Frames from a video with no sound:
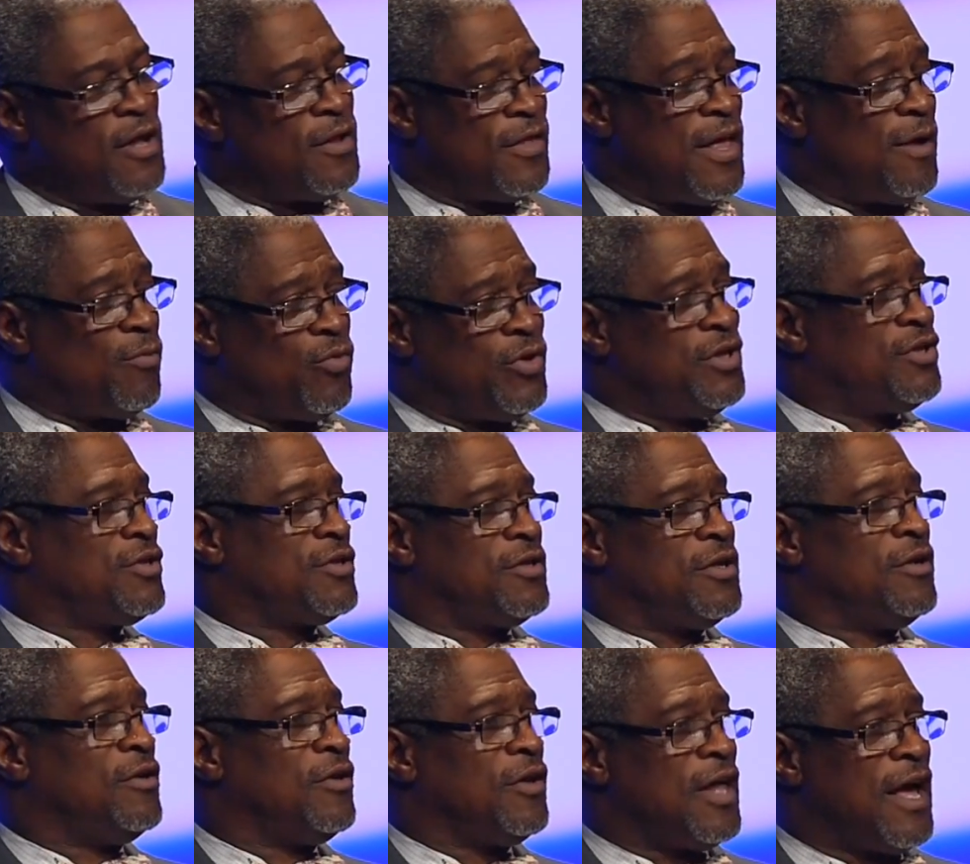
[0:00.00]
that we
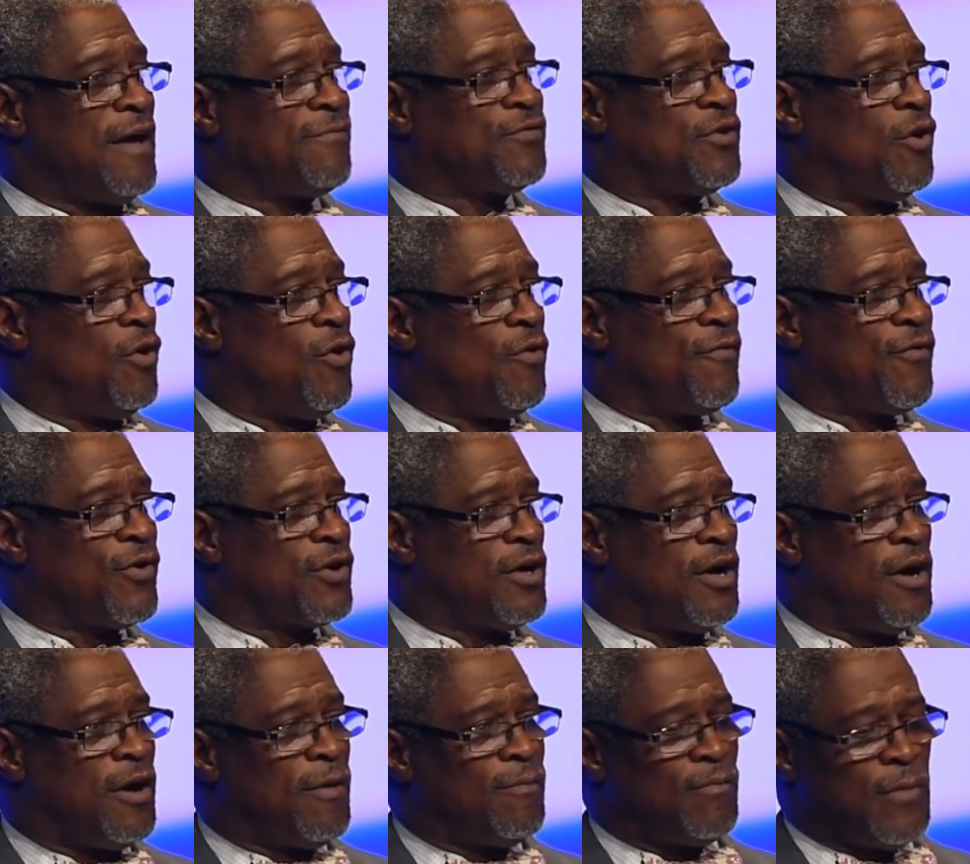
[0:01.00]
still have to
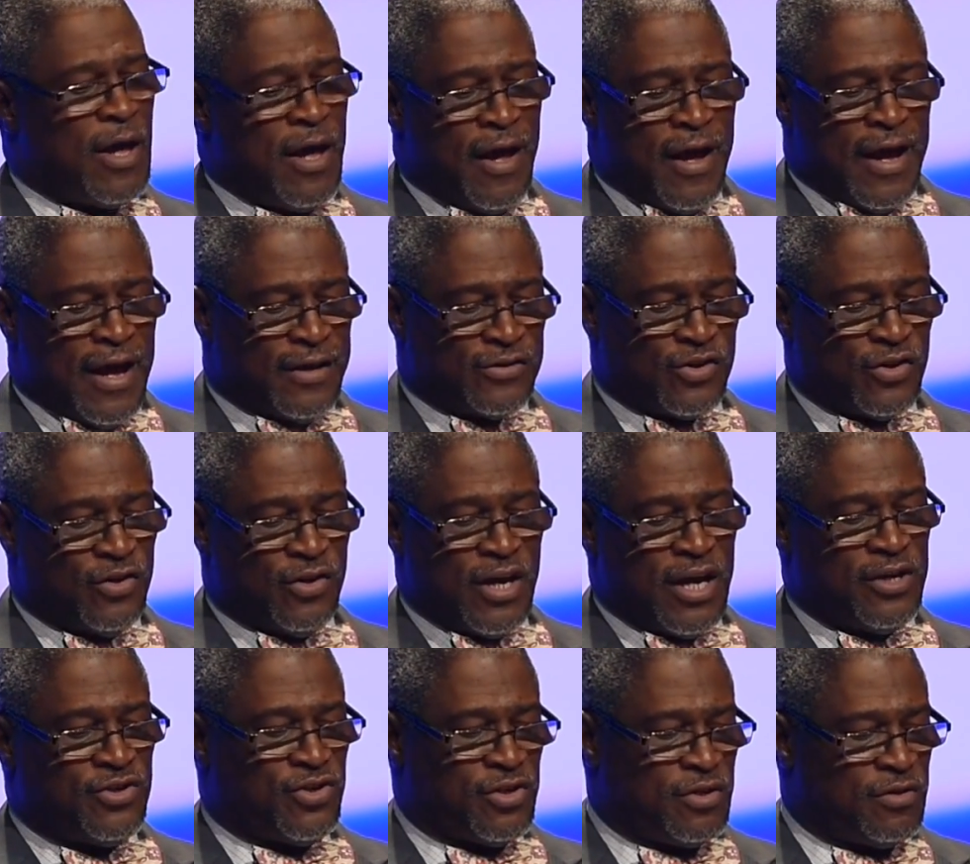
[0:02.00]
overcome as a
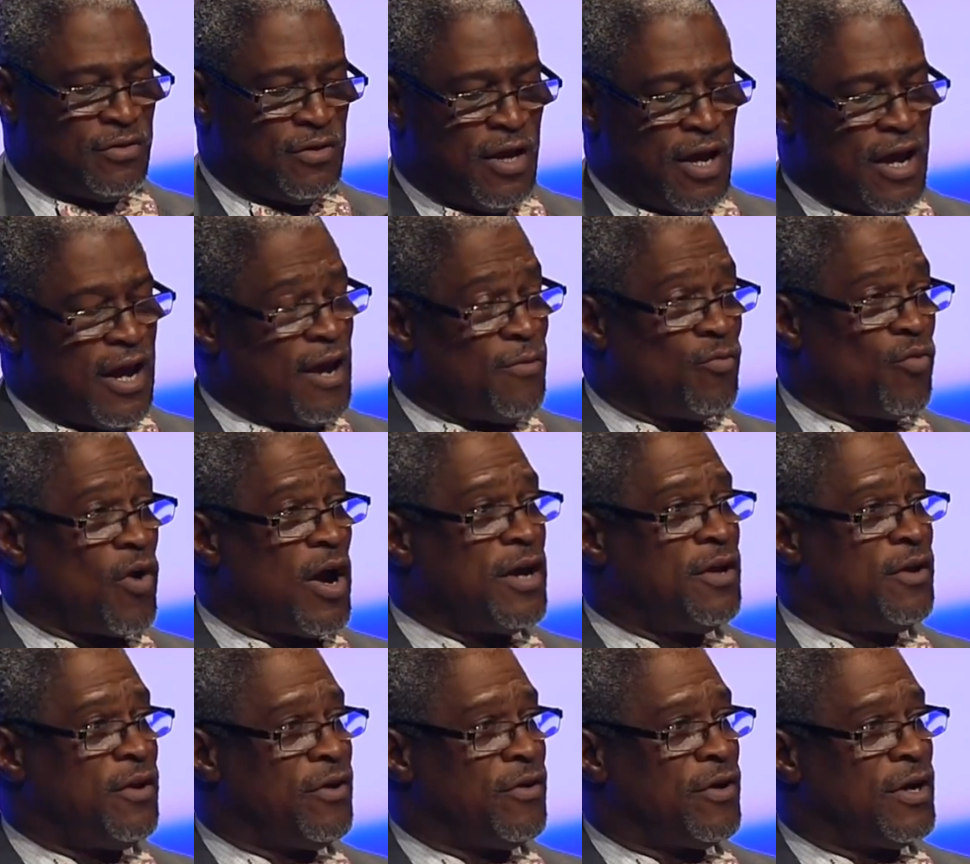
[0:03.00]
nation and right
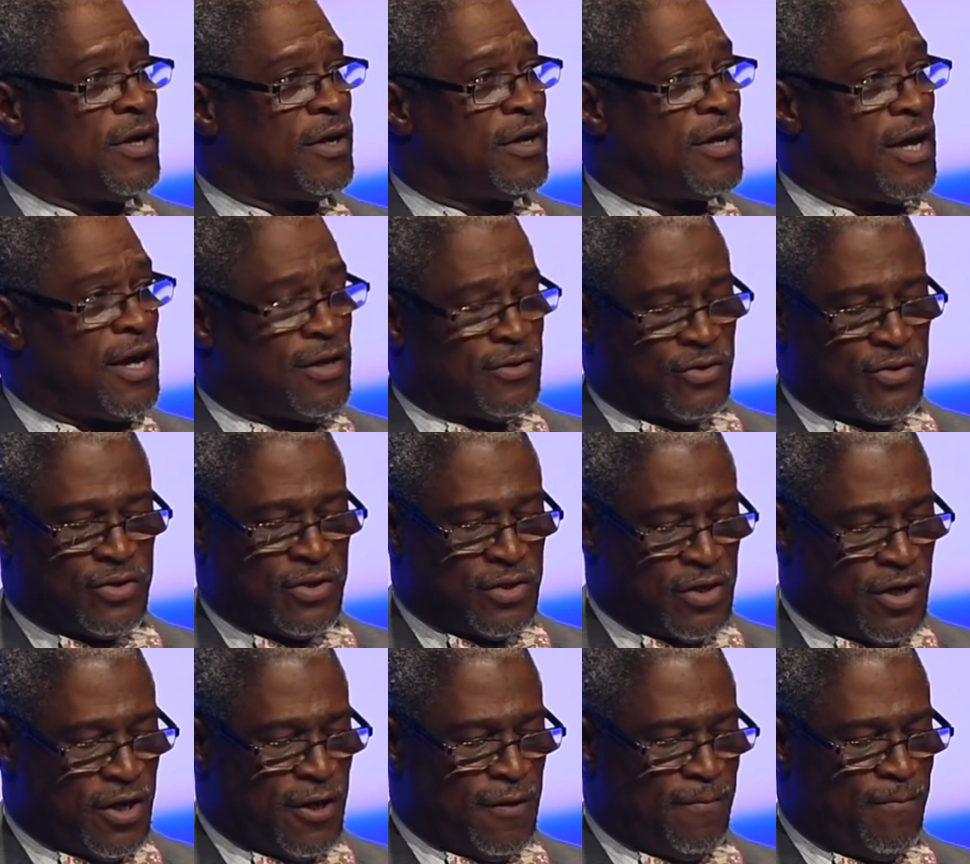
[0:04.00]
here in Kansas
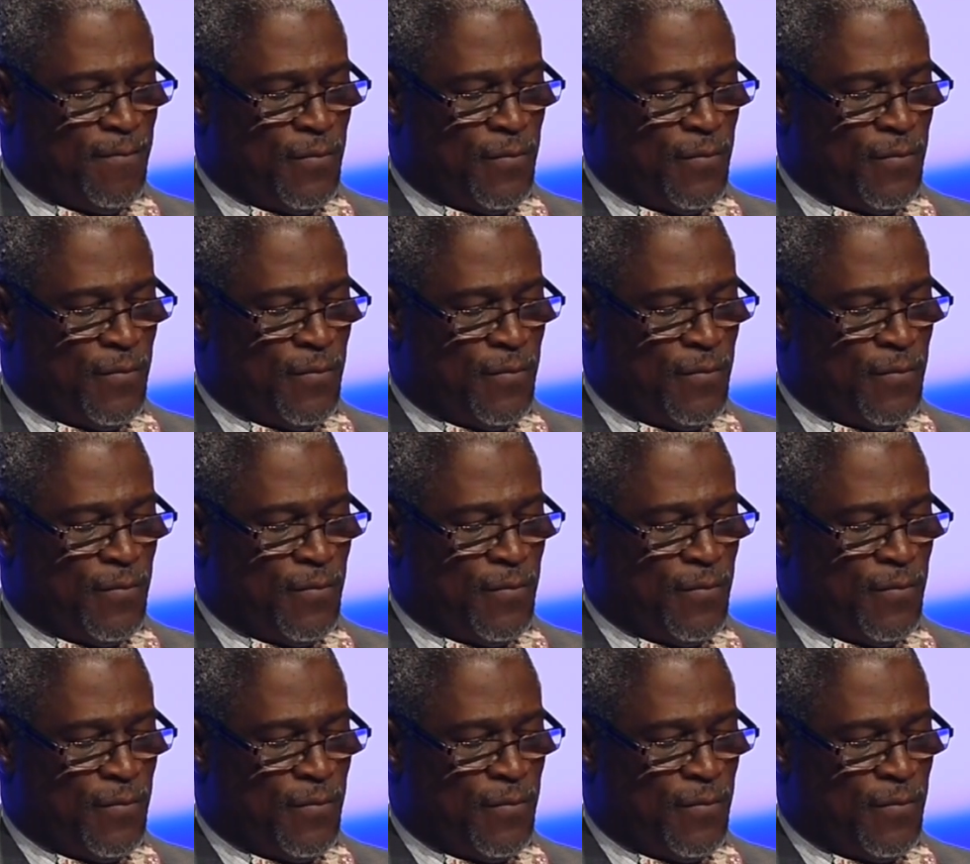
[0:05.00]
City.